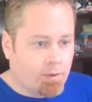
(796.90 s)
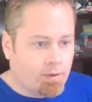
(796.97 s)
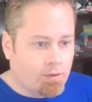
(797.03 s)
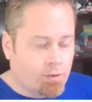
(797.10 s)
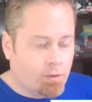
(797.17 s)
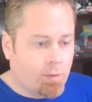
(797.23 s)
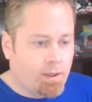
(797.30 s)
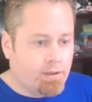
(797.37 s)

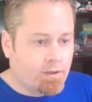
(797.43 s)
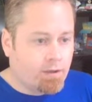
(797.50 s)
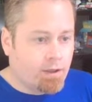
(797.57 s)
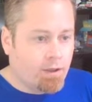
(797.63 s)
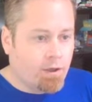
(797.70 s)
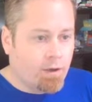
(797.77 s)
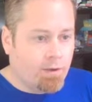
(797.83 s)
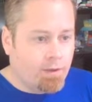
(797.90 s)
2 weeks ago,
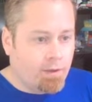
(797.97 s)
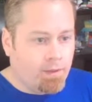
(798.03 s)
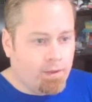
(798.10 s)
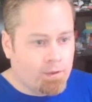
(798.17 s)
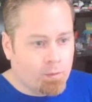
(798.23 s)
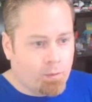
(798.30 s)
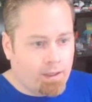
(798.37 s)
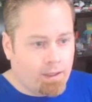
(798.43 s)
and then
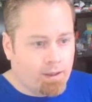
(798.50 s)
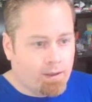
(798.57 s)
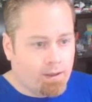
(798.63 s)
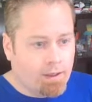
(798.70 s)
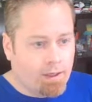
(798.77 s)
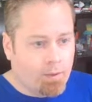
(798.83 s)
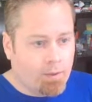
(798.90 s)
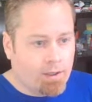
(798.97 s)
this week
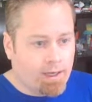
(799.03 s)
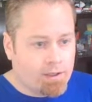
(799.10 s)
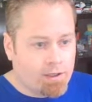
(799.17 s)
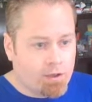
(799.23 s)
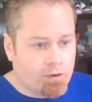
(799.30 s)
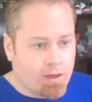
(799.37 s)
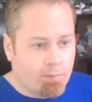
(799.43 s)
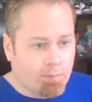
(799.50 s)
we actually
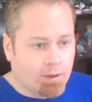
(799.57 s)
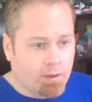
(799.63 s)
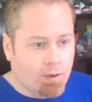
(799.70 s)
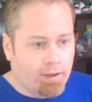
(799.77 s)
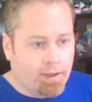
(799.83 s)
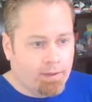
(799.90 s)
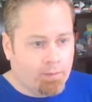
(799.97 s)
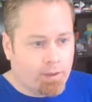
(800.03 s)
dropped below
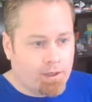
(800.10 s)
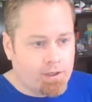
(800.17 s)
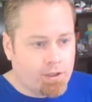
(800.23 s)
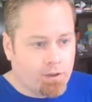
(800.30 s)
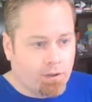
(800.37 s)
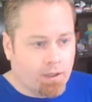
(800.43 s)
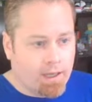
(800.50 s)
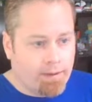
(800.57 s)
that
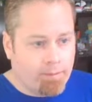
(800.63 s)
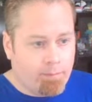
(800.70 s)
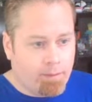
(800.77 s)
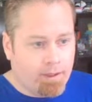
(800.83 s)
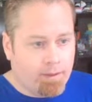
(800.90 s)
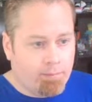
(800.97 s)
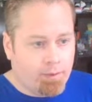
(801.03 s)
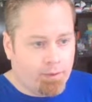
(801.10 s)
ratio line a
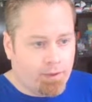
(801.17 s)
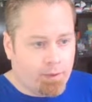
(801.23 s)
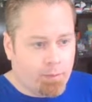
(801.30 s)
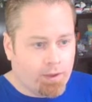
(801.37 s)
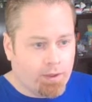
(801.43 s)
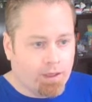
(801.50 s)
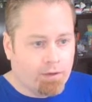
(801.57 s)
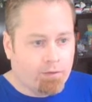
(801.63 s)
bit, but then
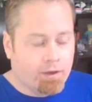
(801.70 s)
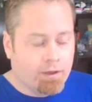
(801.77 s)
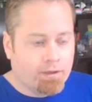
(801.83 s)
recovered.